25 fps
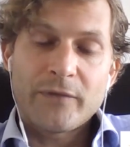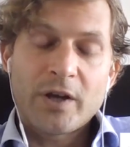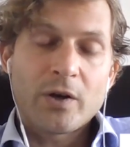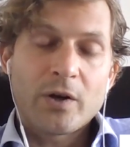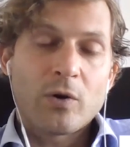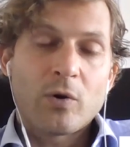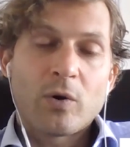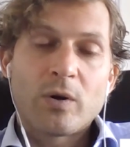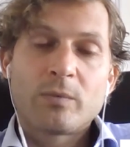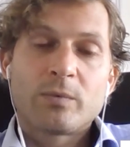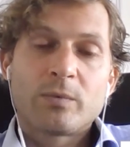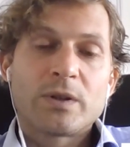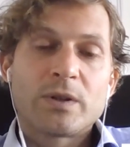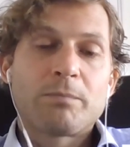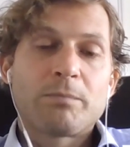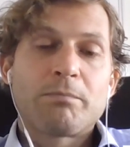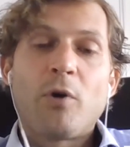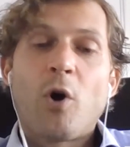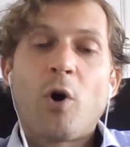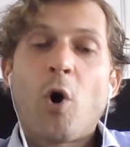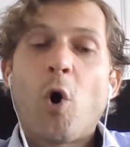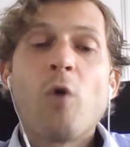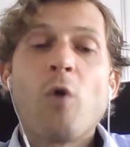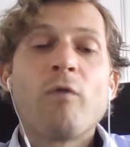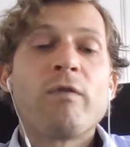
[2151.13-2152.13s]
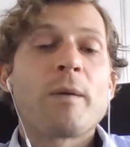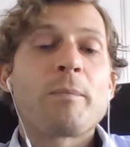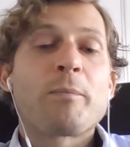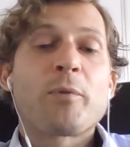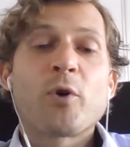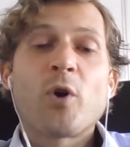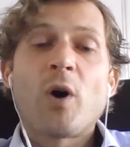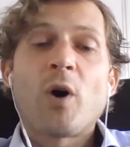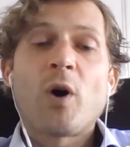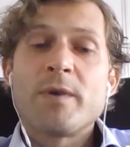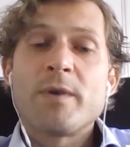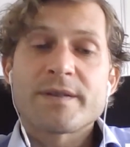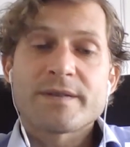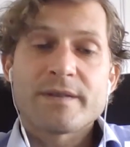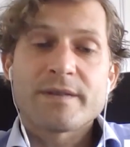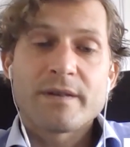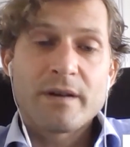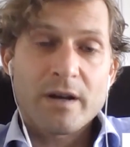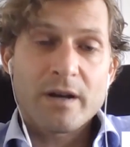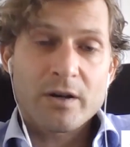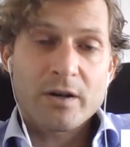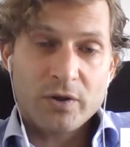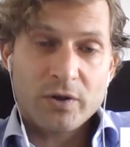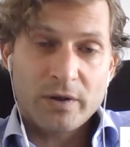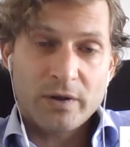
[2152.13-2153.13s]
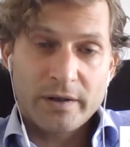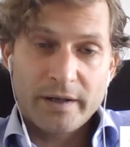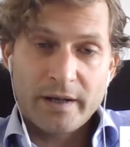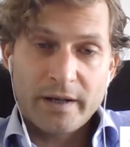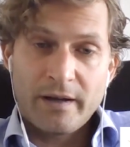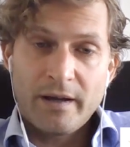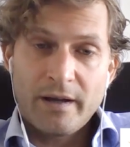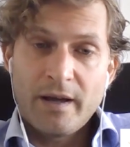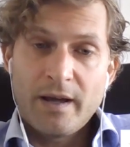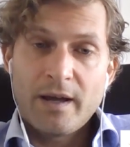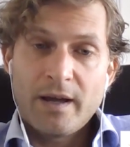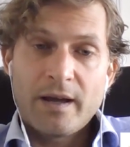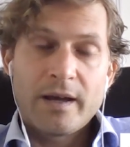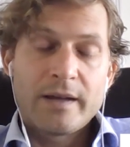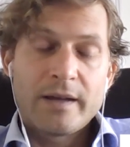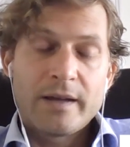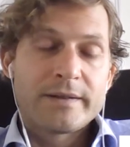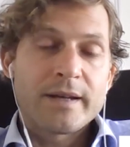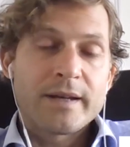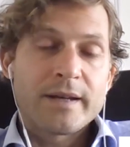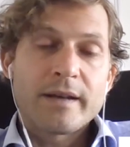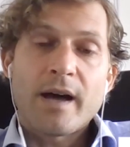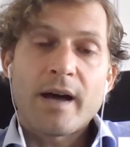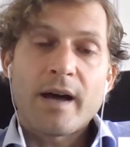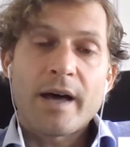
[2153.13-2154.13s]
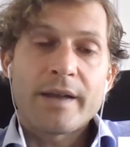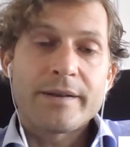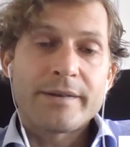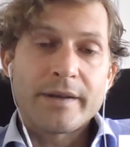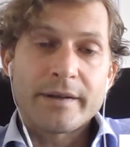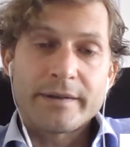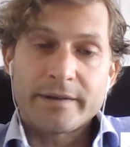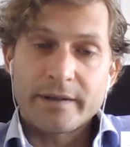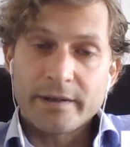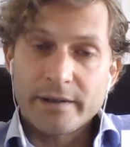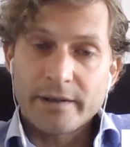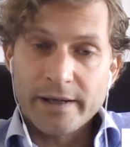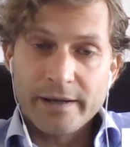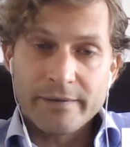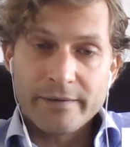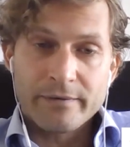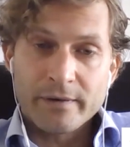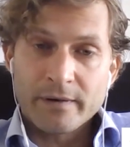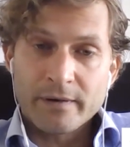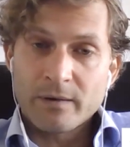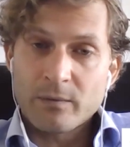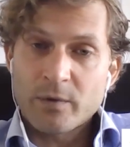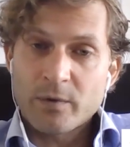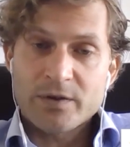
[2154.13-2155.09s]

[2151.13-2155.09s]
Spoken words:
who will overpromise initially and then underdeliver,